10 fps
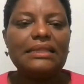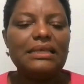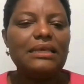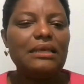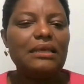
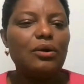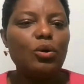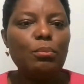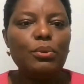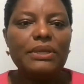the
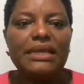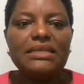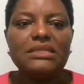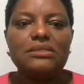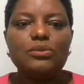
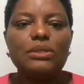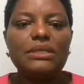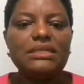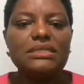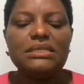openness to
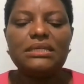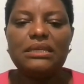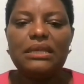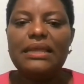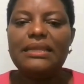
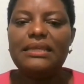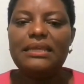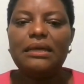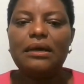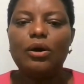listen and
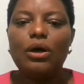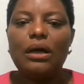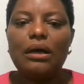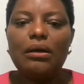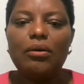the
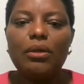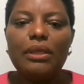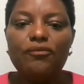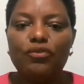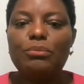
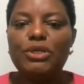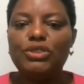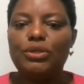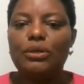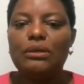
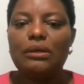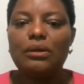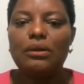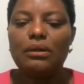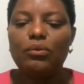information
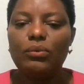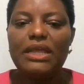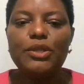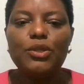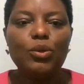
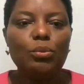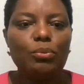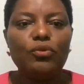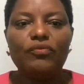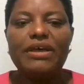that you're
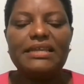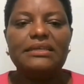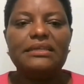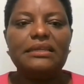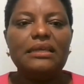
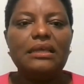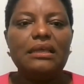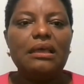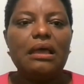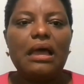providing,
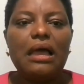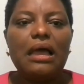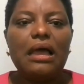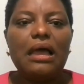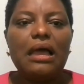
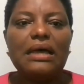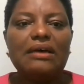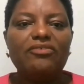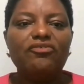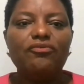I could
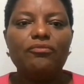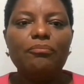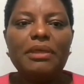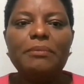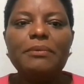have
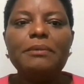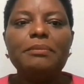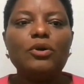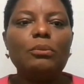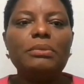maybe been
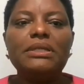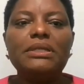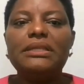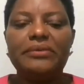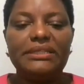completely
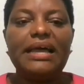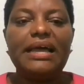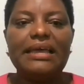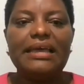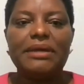retired
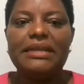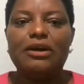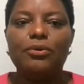by now,